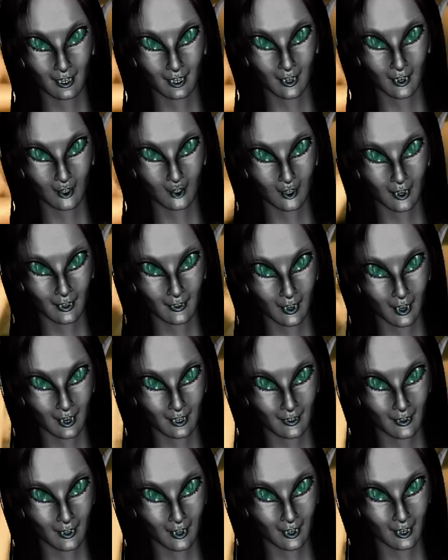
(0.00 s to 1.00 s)
support the
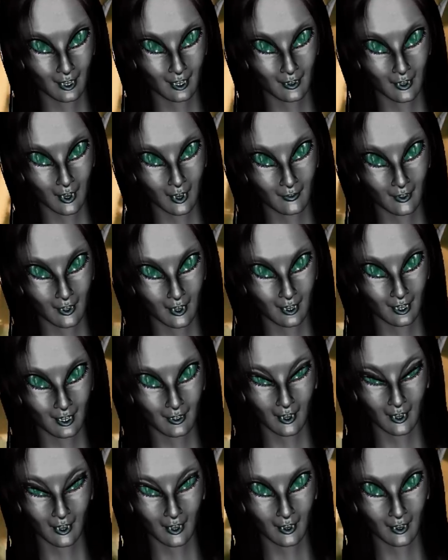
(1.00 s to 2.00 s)
due
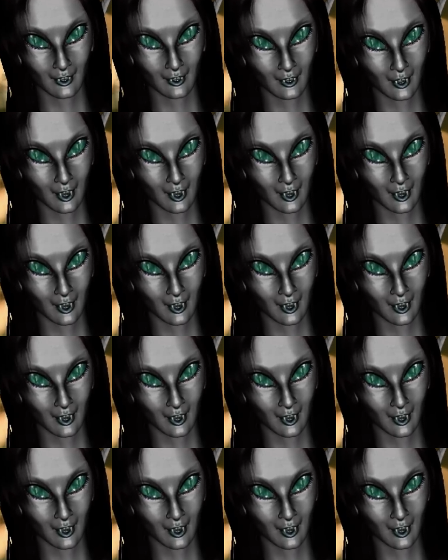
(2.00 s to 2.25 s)
weaponization of